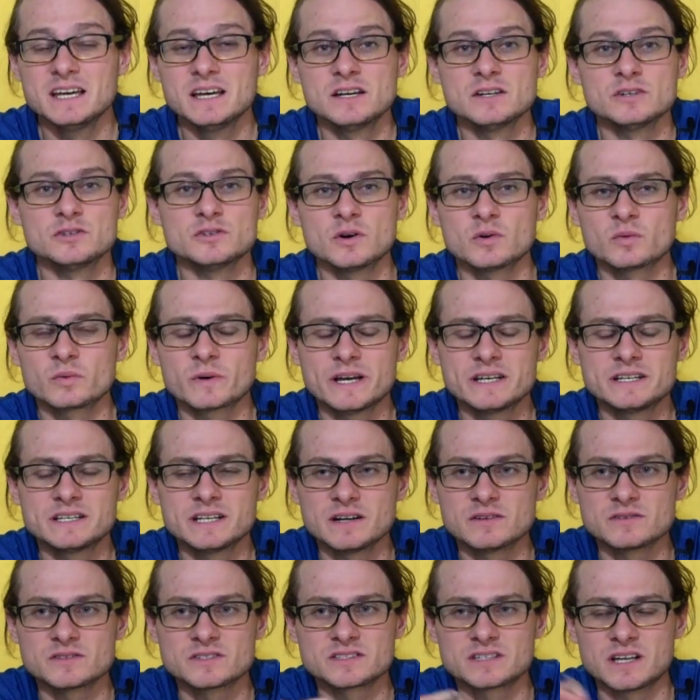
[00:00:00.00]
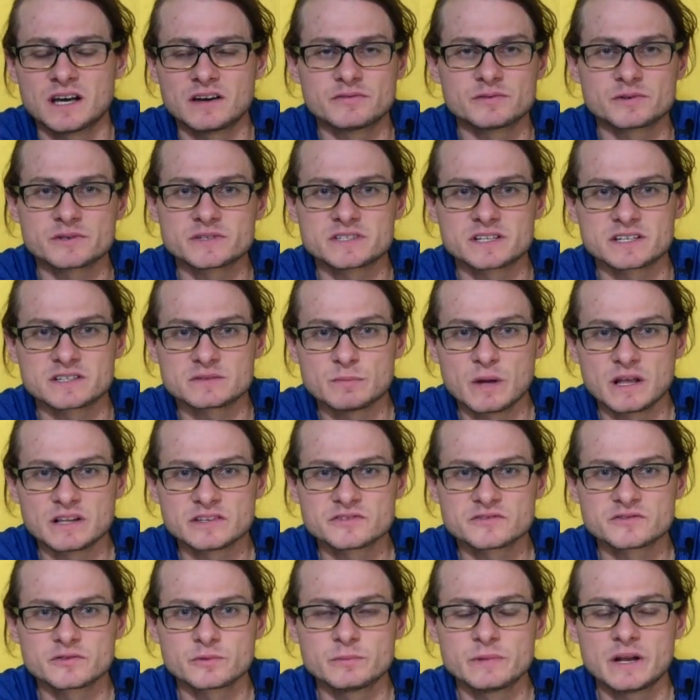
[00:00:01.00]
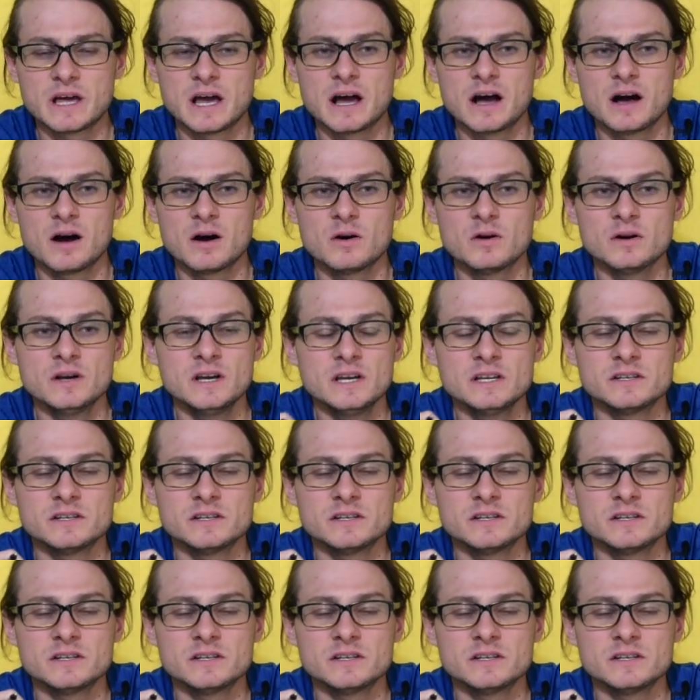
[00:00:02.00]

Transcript: Don't write down stuff for 6 months from now.